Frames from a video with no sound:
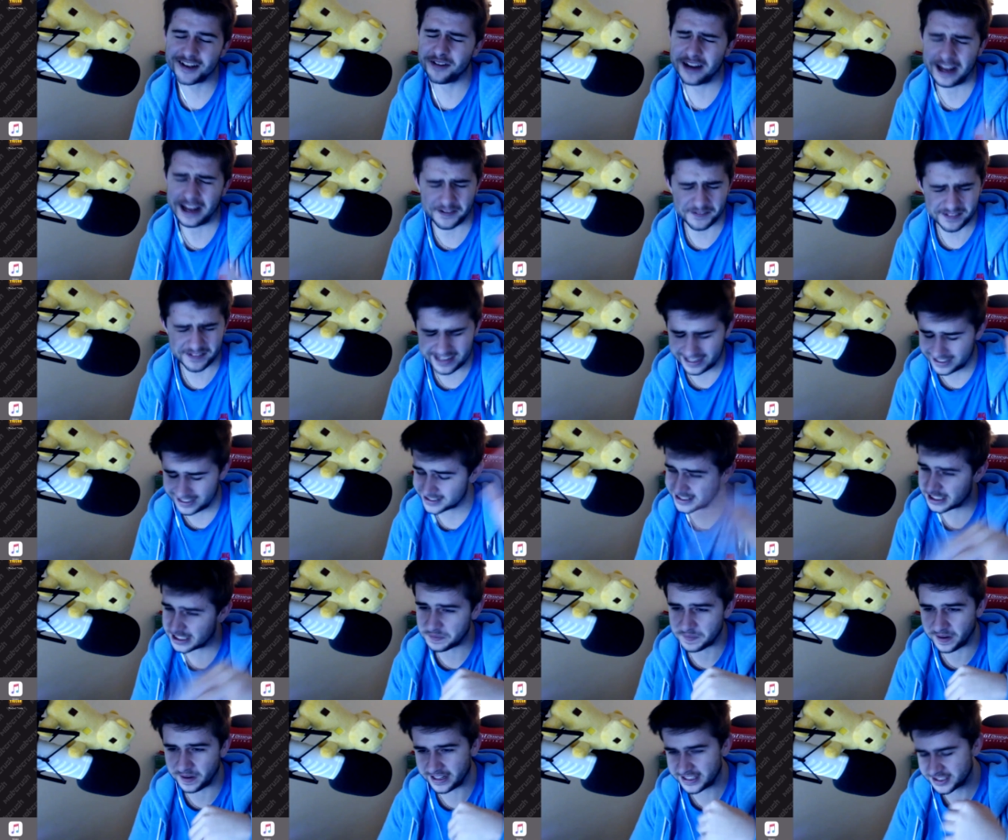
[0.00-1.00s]
don't hate me, guys.
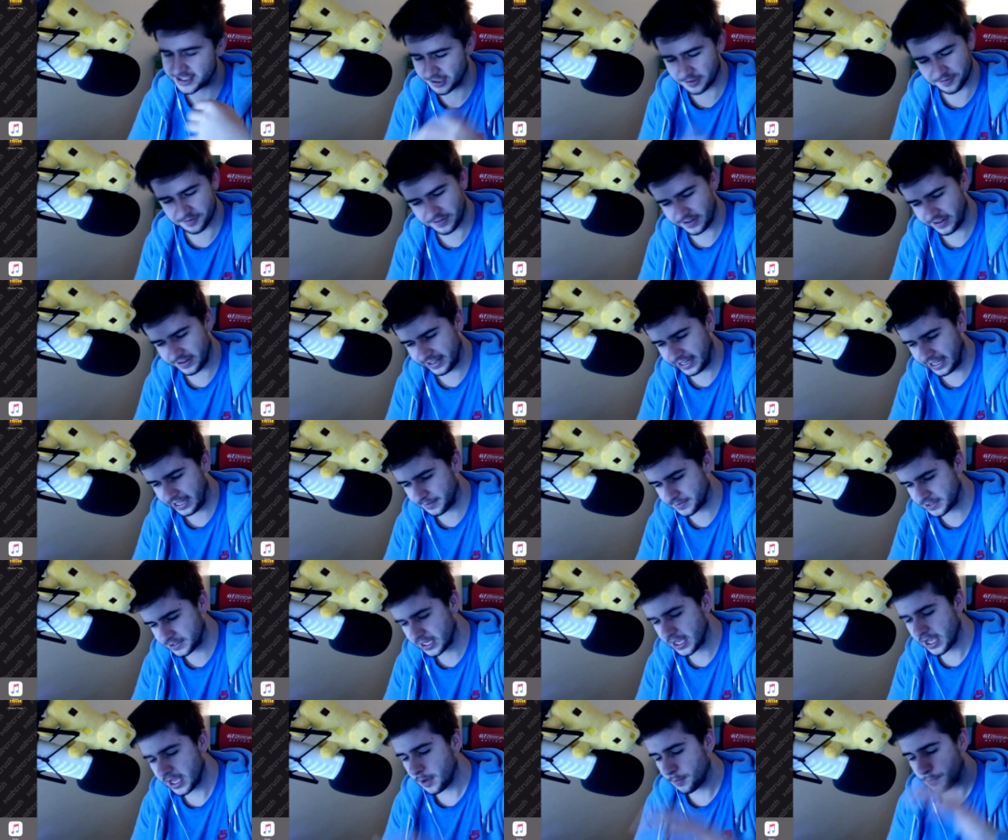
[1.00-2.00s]
Come on, it's all fun and
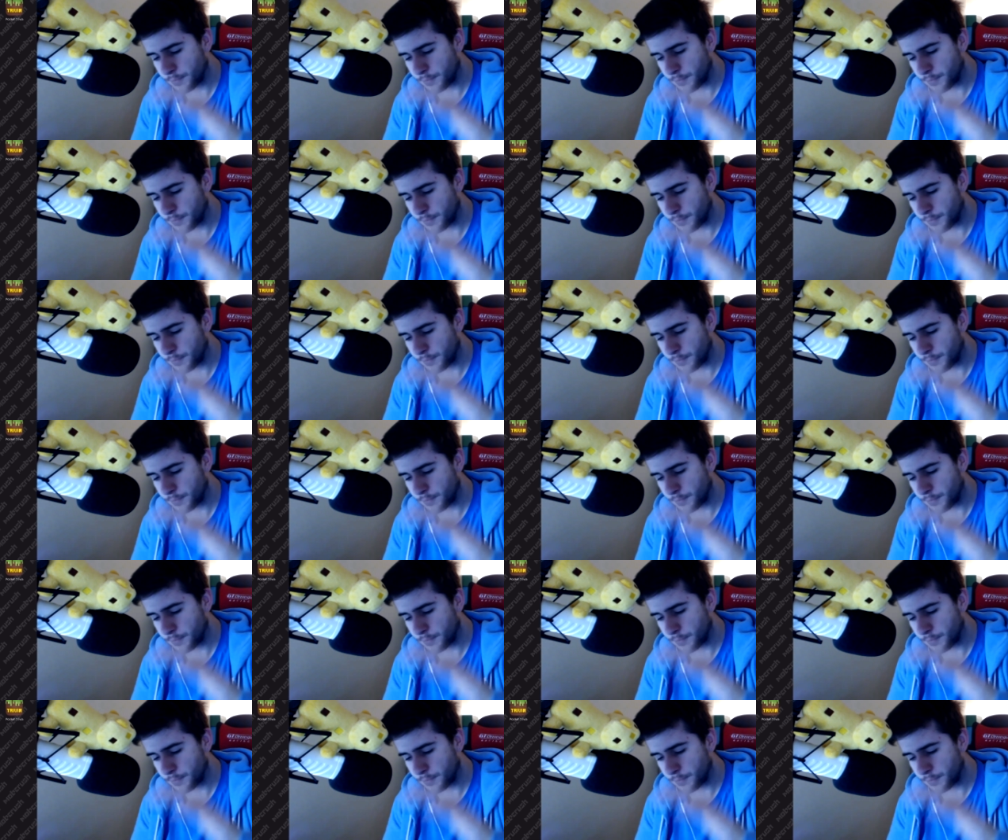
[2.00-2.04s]
games.